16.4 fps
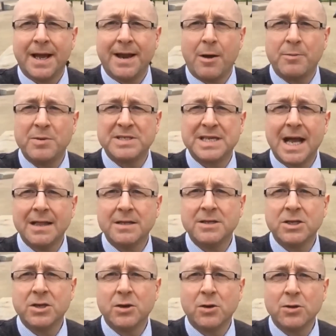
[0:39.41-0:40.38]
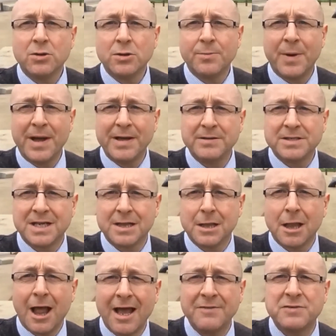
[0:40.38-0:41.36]
and I'll be telling you all about a
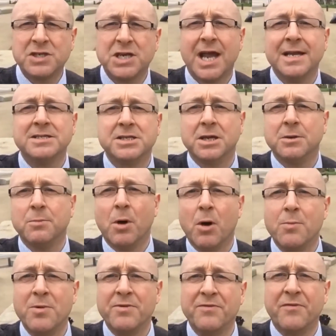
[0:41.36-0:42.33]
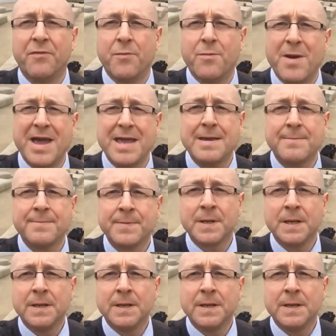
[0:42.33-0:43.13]
life-changing moment for me